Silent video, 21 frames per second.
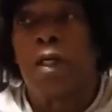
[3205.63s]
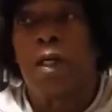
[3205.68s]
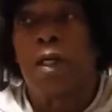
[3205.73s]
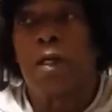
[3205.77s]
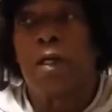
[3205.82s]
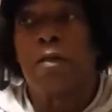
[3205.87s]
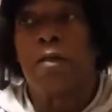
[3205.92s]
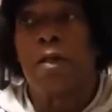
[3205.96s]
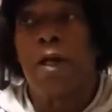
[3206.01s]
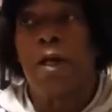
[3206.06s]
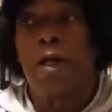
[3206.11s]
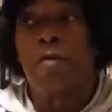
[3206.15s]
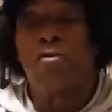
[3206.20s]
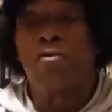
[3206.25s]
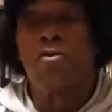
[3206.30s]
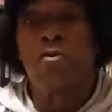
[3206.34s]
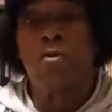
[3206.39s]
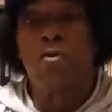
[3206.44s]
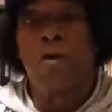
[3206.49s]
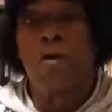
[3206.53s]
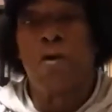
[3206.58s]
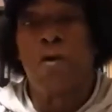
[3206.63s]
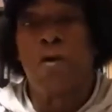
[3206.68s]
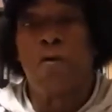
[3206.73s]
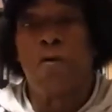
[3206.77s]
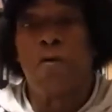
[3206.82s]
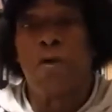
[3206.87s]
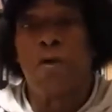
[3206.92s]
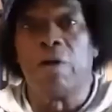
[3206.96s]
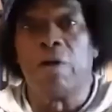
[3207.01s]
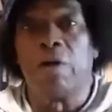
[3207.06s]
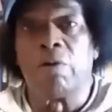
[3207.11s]
And as you
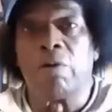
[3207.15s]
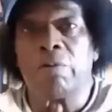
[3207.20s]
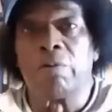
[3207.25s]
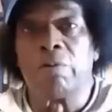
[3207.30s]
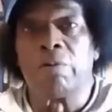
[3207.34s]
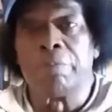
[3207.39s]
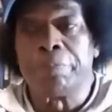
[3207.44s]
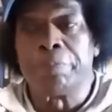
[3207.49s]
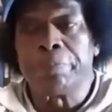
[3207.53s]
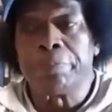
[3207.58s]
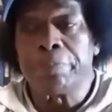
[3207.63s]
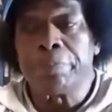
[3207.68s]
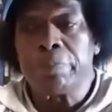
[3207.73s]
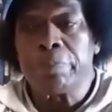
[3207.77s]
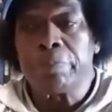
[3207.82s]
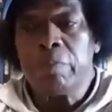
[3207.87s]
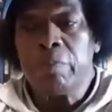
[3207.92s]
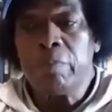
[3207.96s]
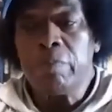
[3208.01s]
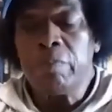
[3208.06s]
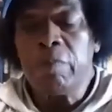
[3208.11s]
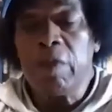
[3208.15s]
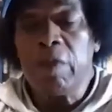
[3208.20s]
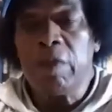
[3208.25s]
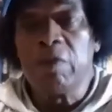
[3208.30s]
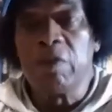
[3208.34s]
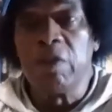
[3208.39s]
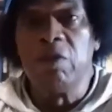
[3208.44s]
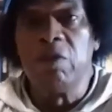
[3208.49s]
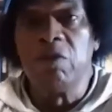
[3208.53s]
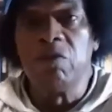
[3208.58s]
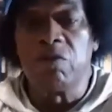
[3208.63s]
all know,
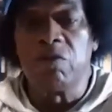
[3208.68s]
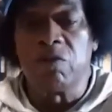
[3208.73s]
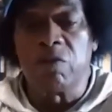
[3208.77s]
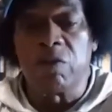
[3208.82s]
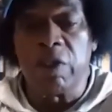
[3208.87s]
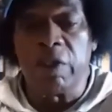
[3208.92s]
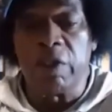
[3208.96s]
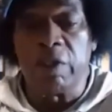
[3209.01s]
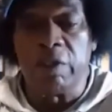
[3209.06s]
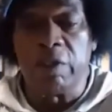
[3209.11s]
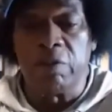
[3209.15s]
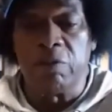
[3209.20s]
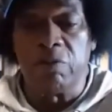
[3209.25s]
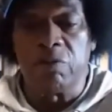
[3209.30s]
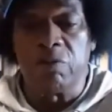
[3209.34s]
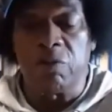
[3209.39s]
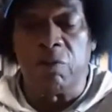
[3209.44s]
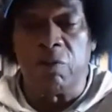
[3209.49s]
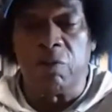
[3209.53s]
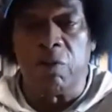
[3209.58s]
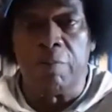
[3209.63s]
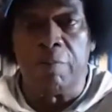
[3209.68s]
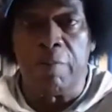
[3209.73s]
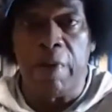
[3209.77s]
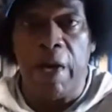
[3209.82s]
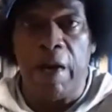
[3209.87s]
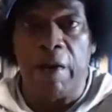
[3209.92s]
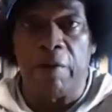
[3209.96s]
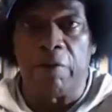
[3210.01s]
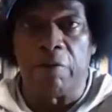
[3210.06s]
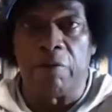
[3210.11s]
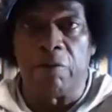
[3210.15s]
these things or
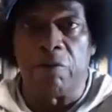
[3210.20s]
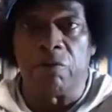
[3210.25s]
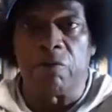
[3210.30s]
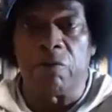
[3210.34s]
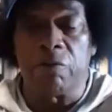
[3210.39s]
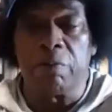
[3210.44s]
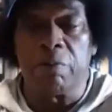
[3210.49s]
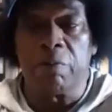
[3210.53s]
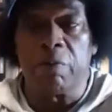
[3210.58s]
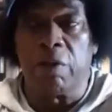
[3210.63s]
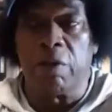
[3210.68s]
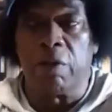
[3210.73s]
matters